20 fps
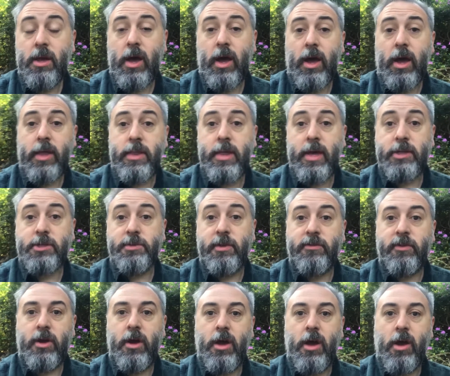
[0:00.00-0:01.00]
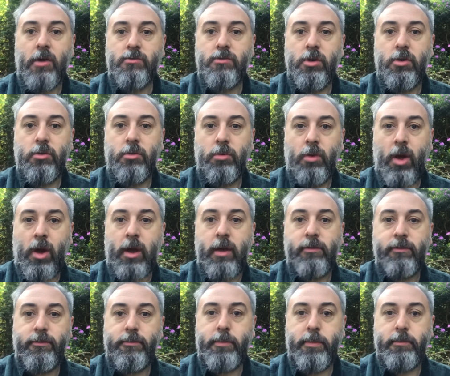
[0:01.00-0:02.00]
and that's with a real
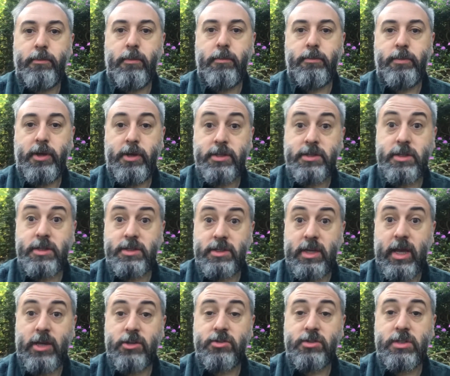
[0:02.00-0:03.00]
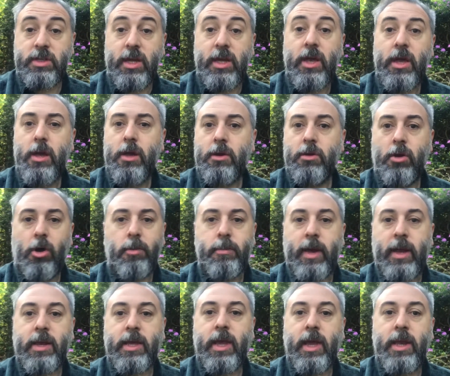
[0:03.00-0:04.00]
life person as a casualty, not a
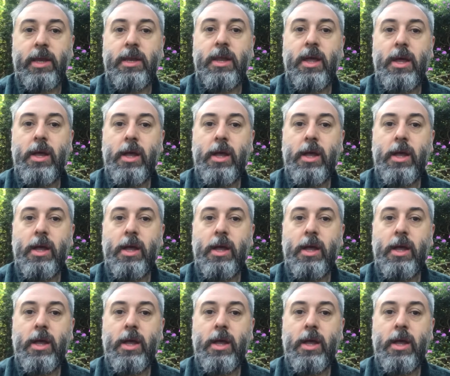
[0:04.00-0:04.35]
mannequin,